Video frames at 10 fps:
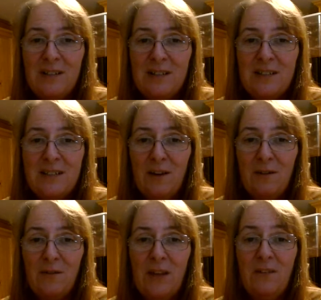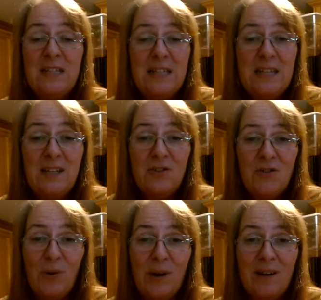stuff even tea
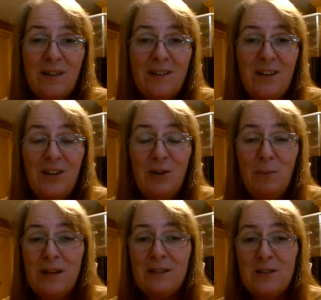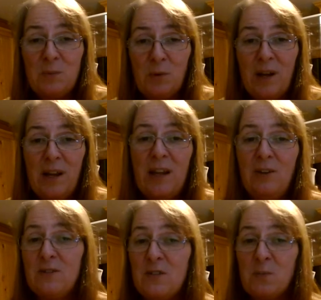tree oil you make a spray and
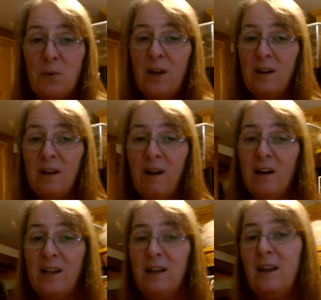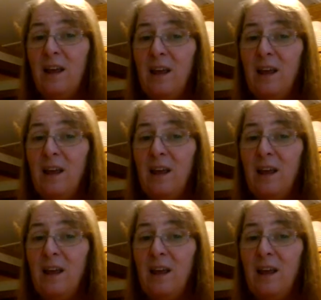you spray it on it